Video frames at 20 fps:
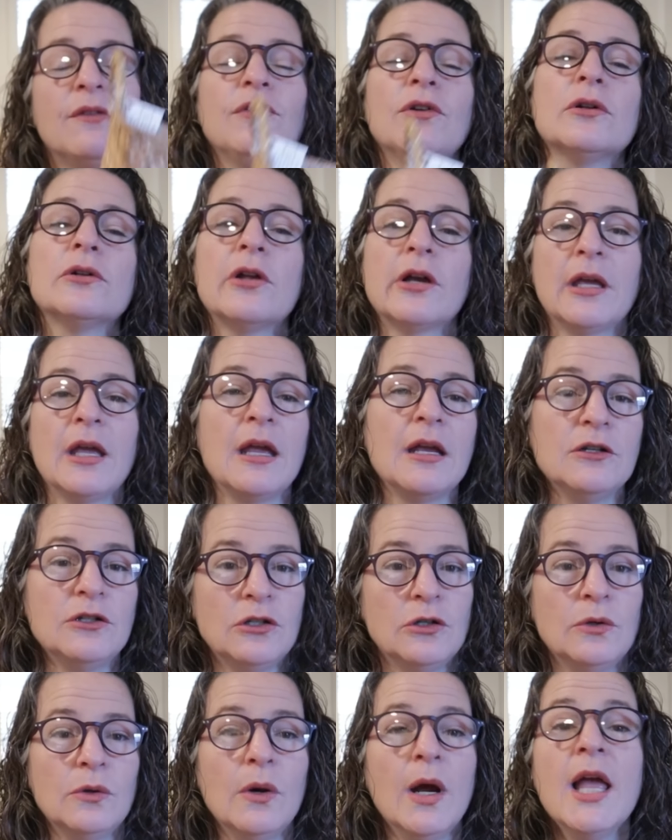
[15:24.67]
if you're looking
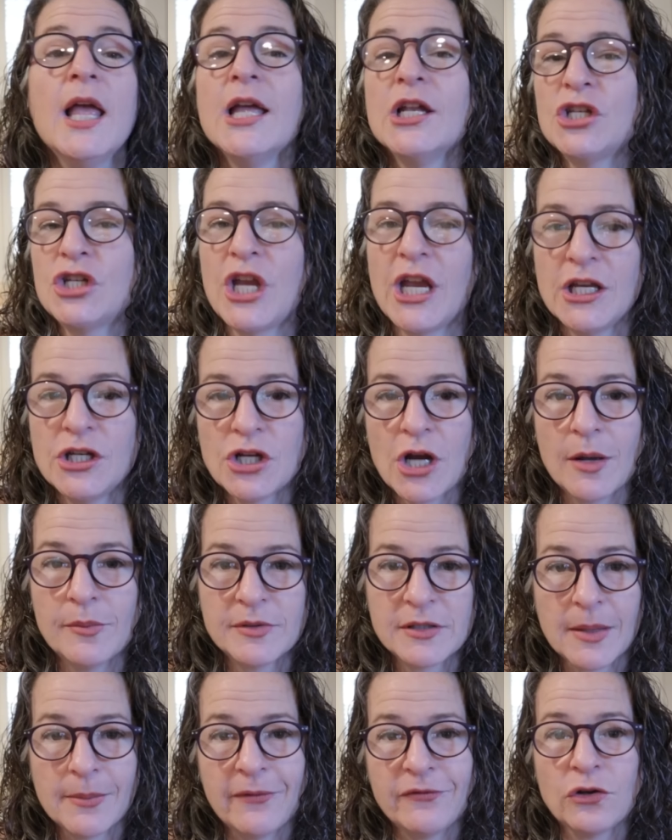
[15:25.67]
to change up
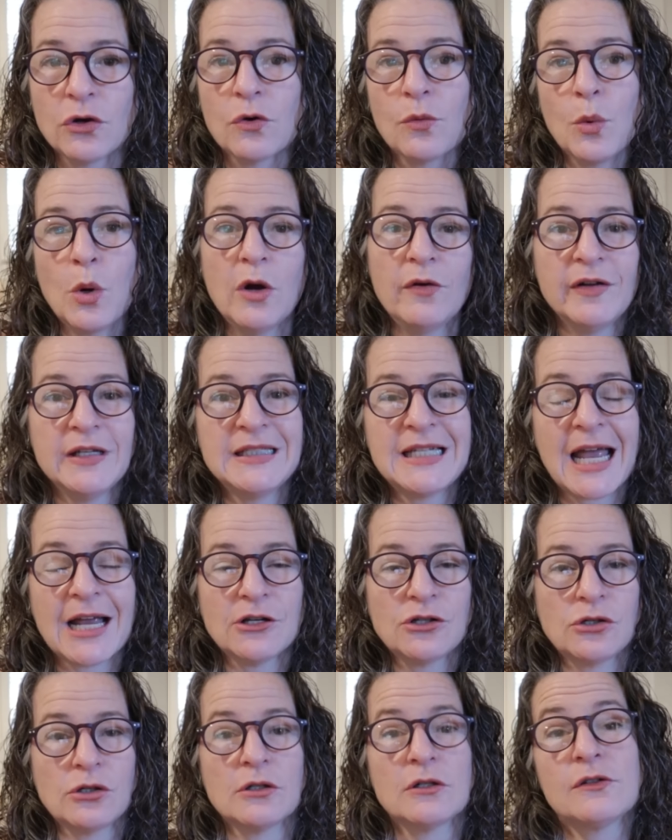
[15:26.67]
some of your woven
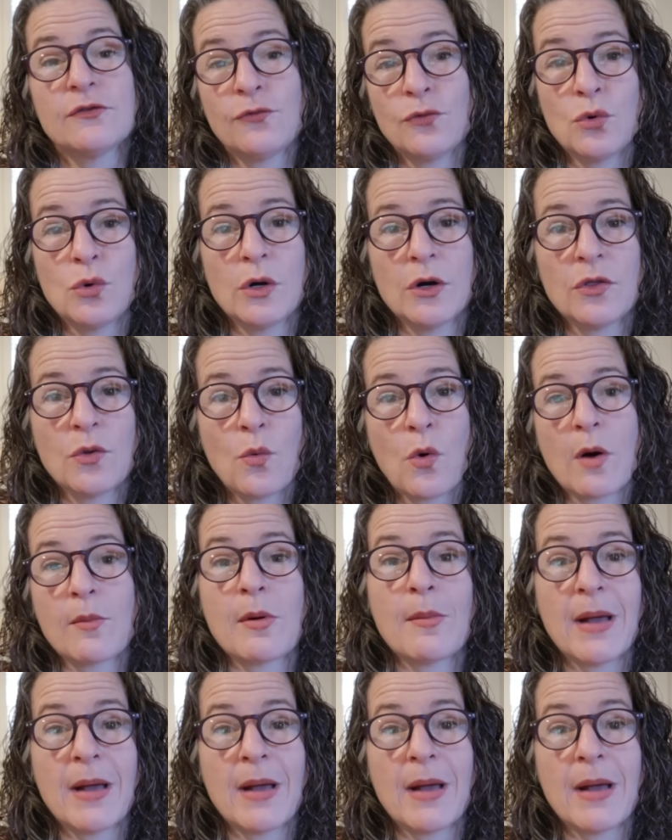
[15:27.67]
textures for the warmer